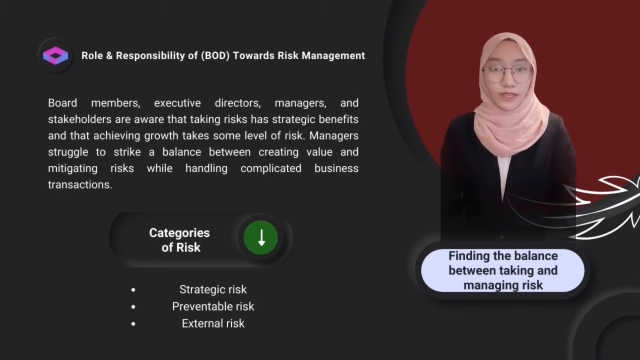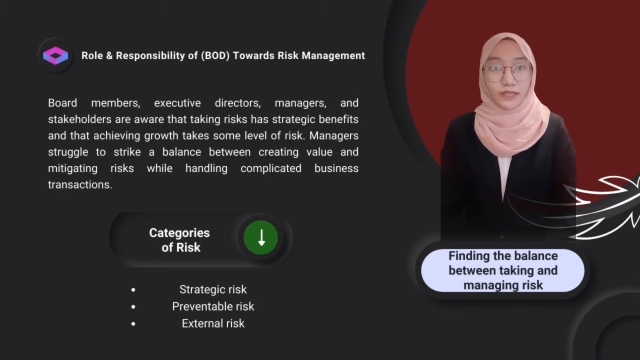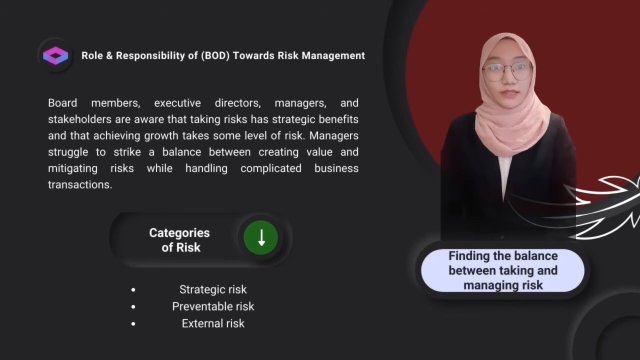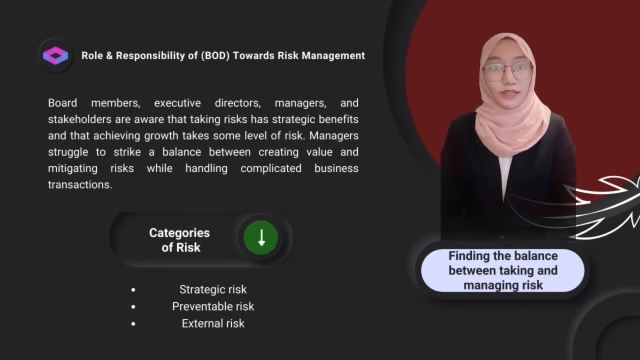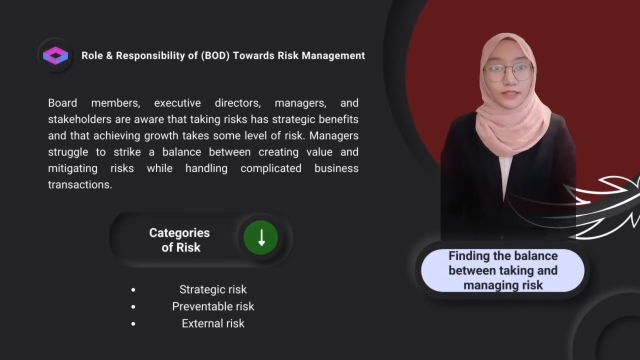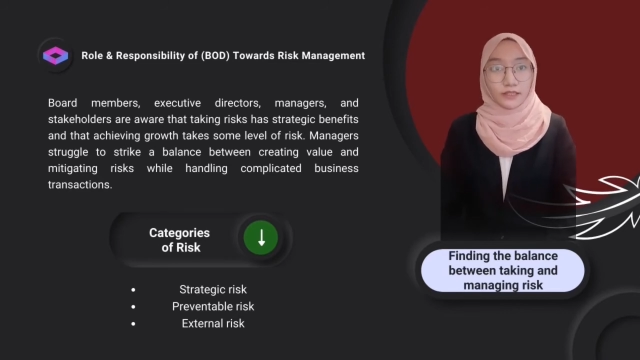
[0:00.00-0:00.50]

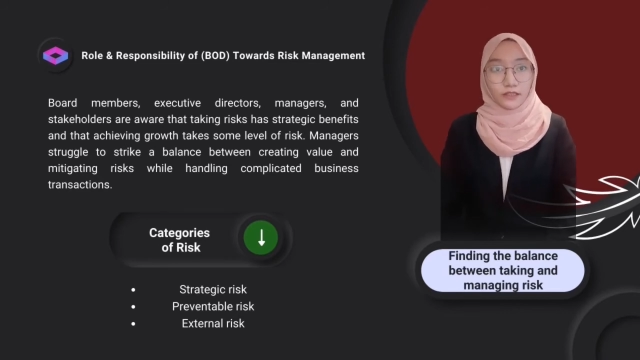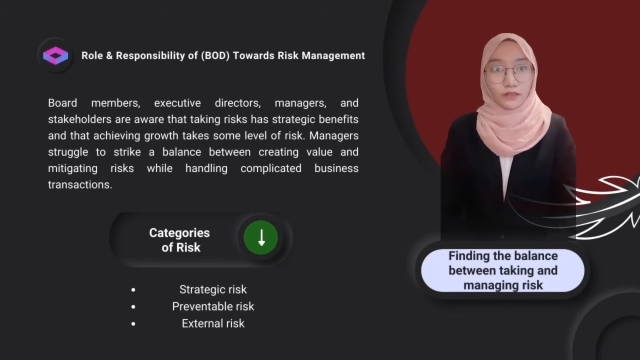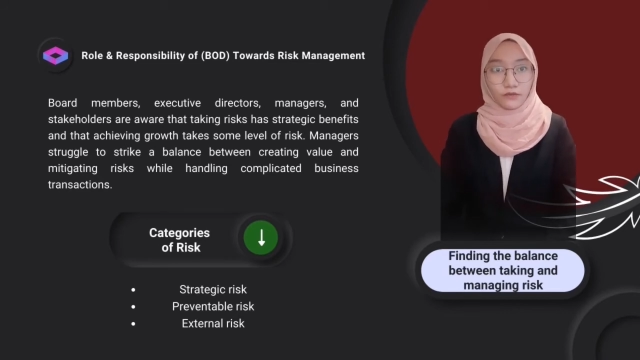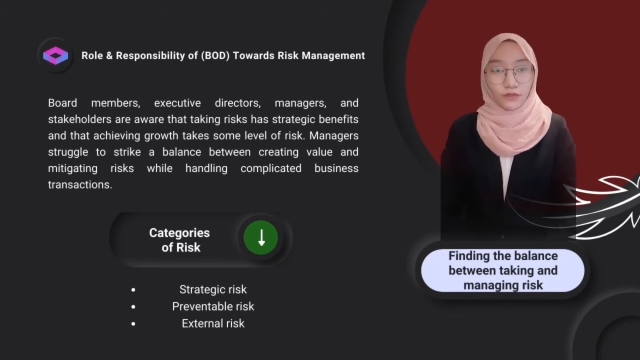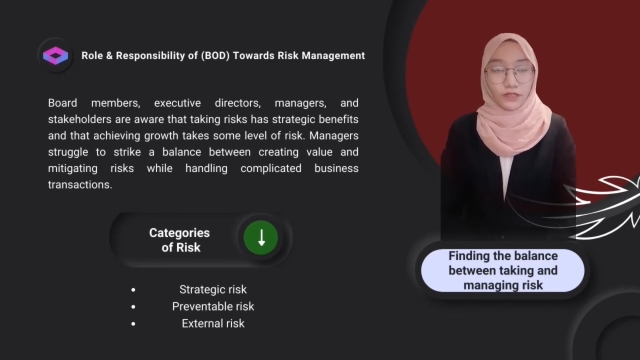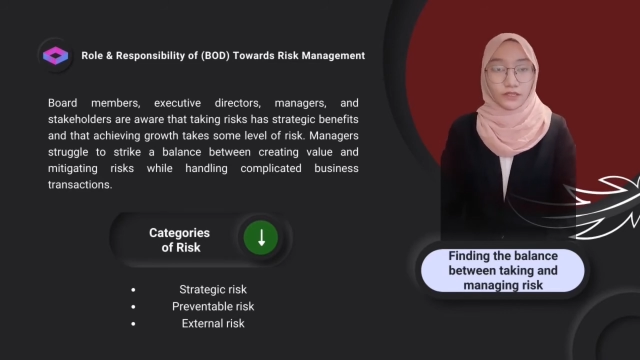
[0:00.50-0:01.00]
and
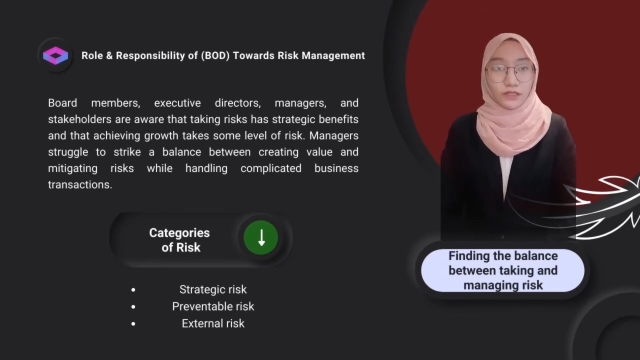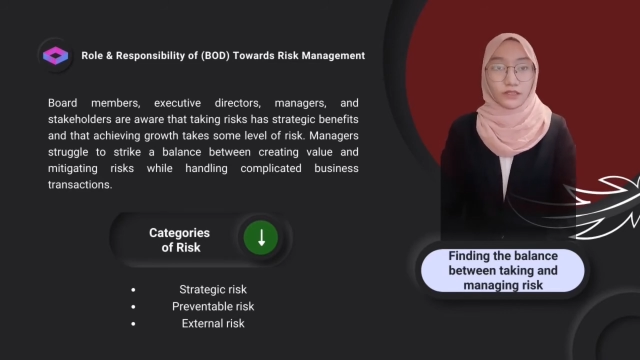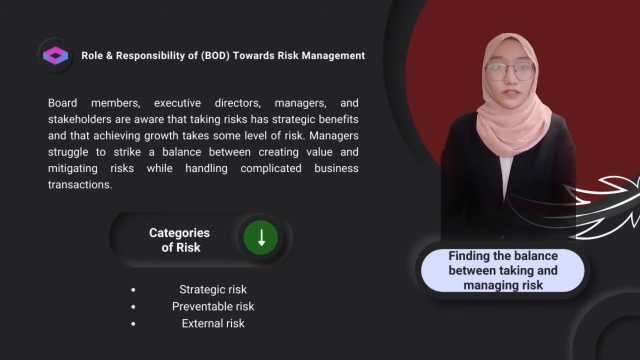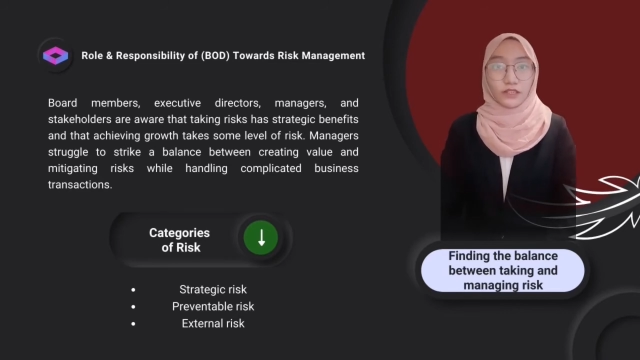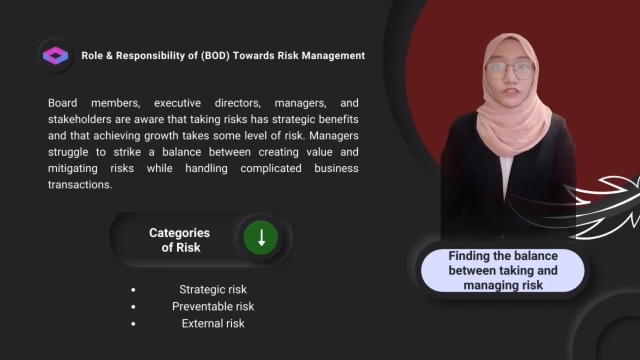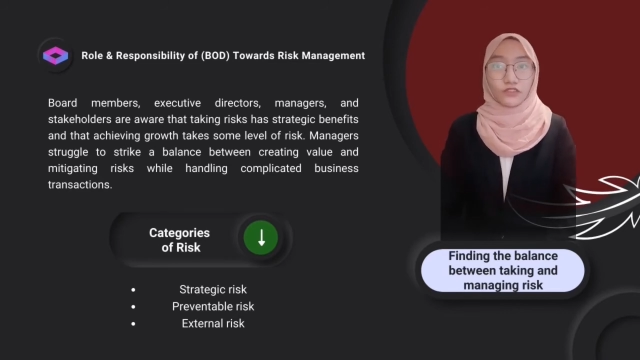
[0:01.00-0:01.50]
external risk,
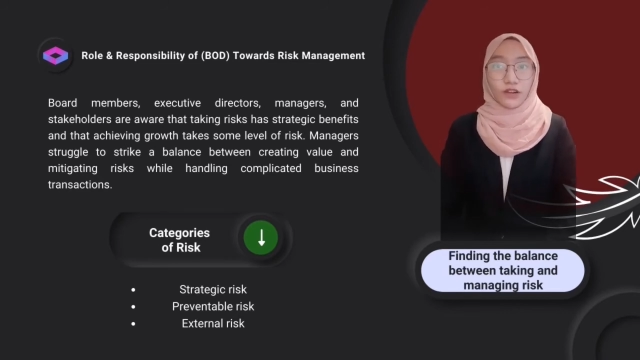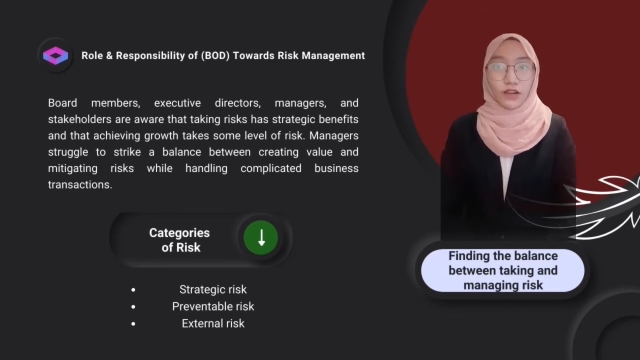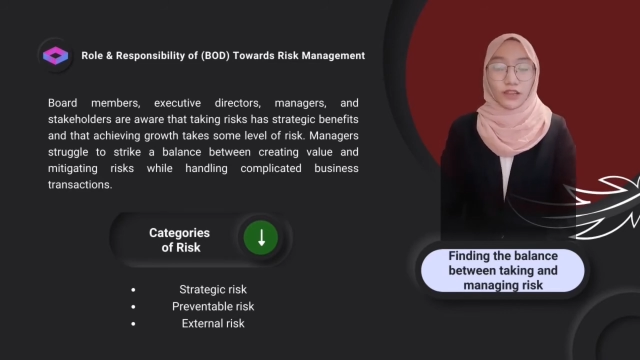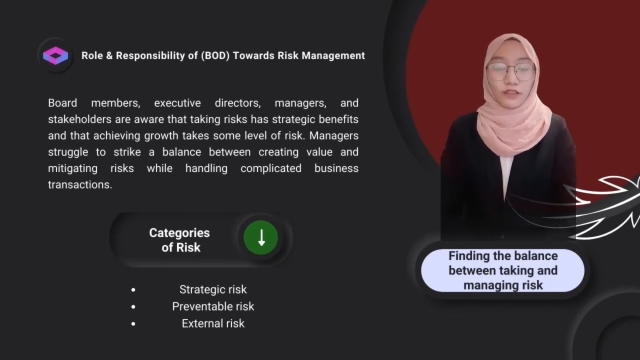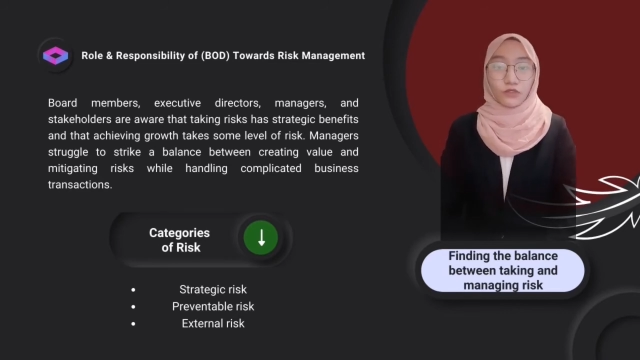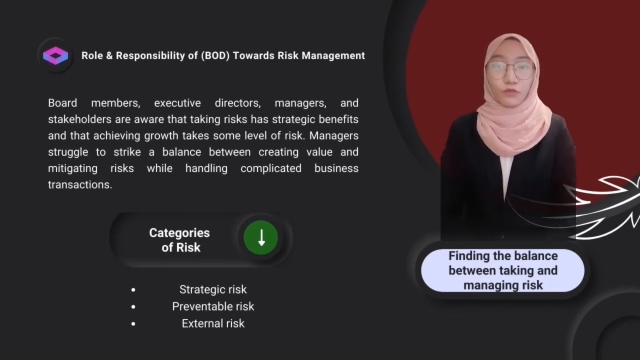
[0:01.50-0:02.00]
they
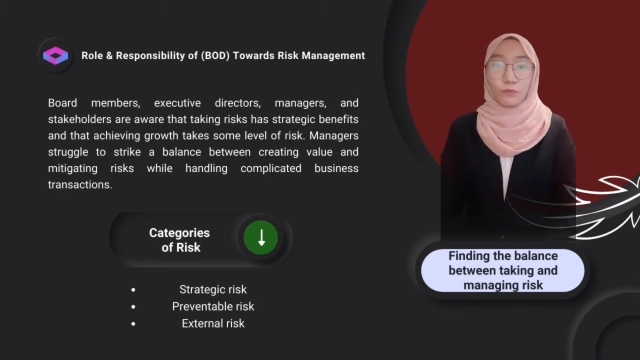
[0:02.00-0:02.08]
try